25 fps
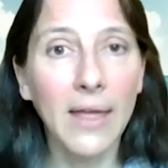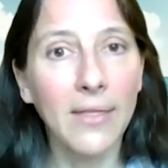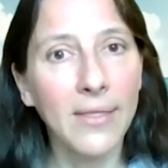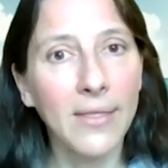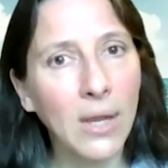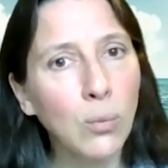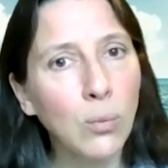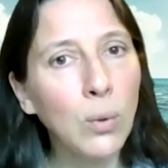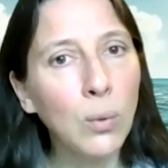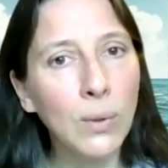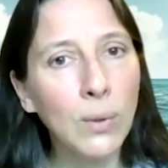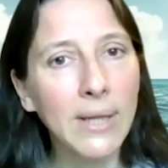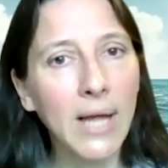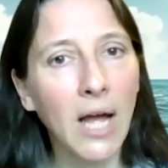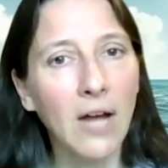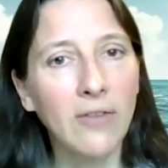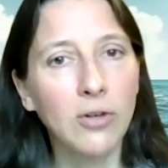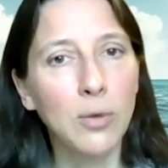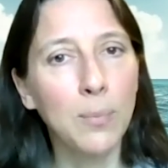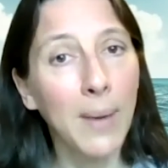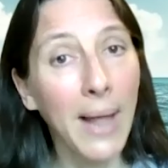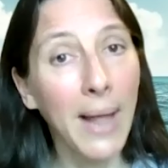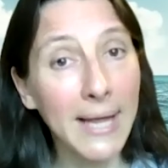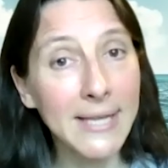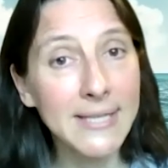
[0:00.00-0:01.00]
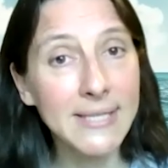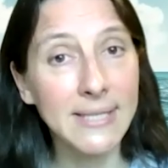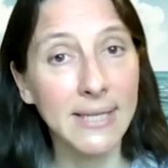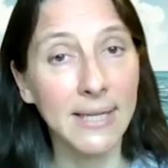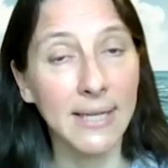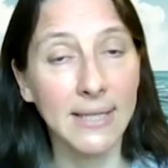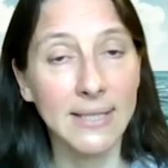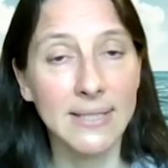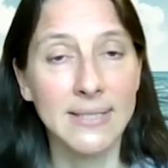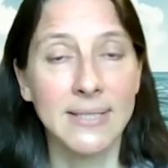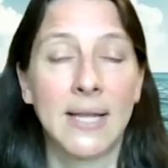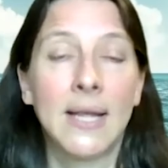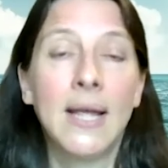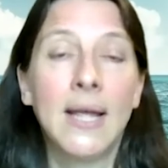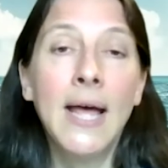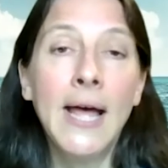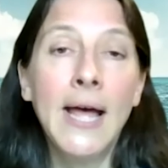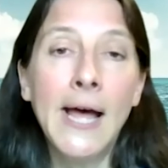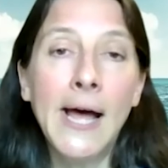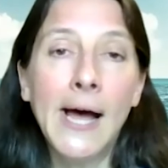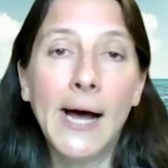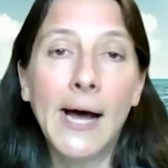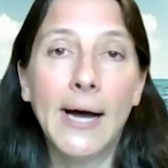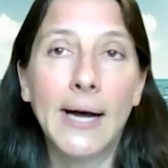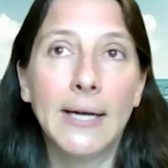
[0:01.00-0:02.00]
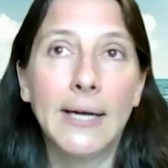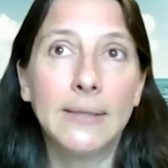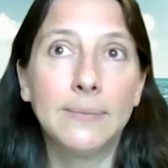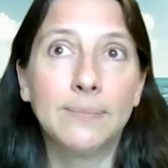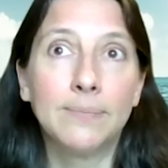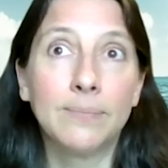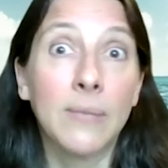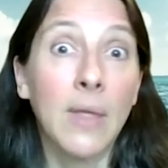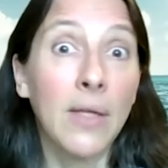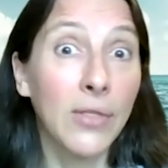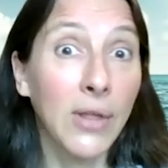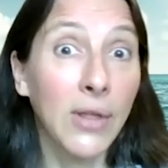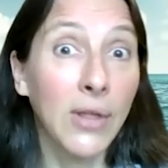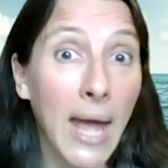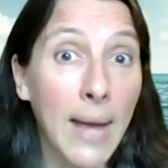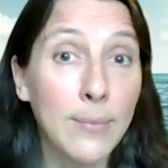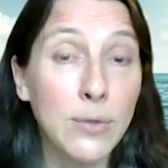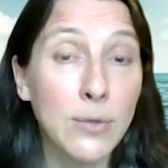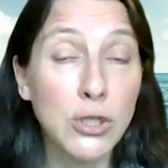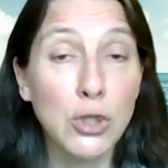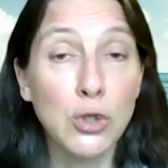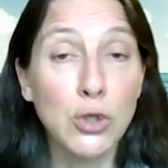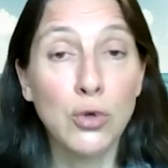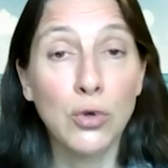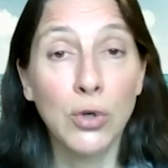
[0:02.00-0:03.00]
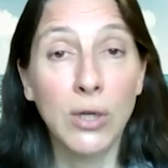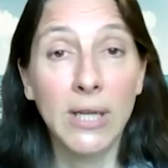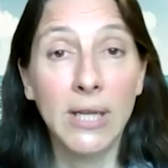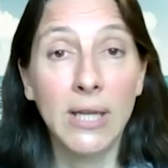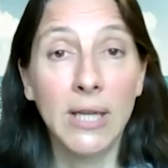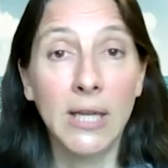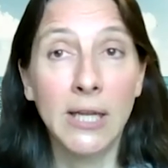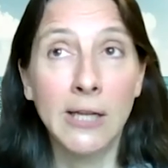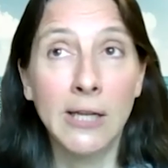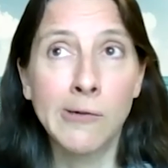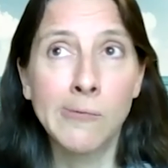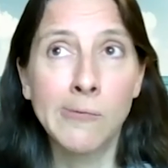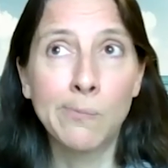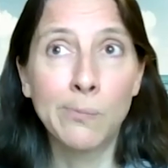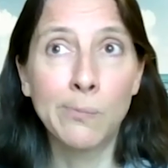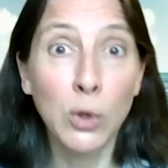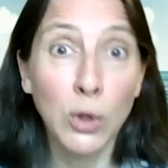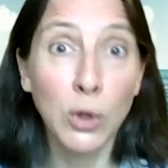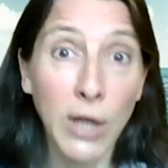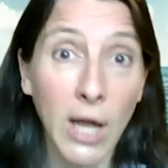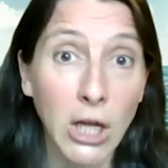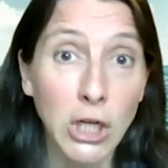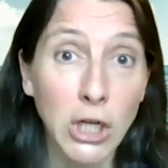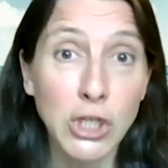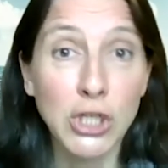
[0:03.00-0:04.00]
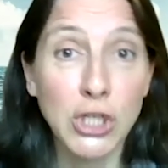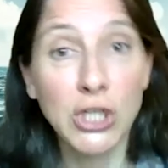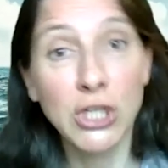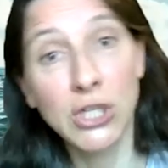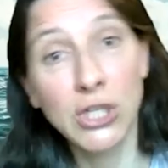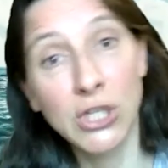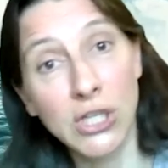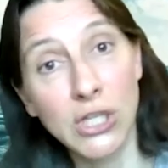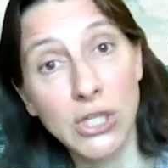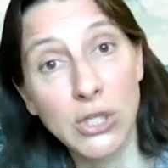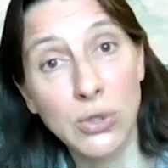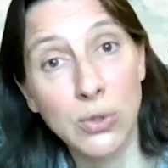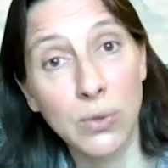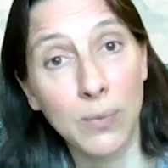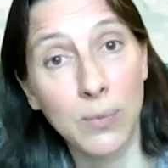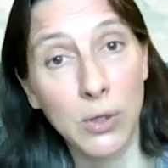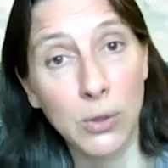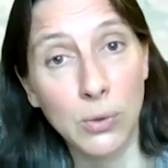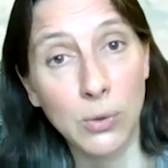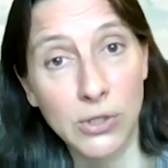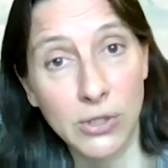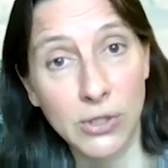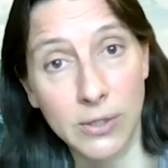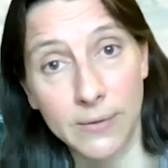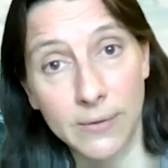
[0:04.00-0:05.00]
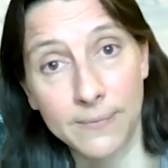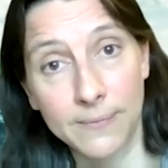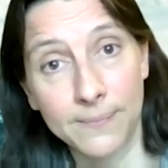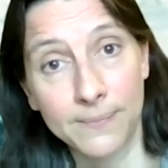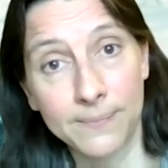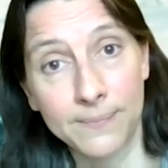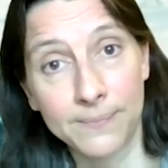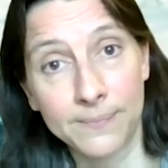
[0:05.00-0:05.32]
Then we will cover plastics, the chemistry, production, distribution.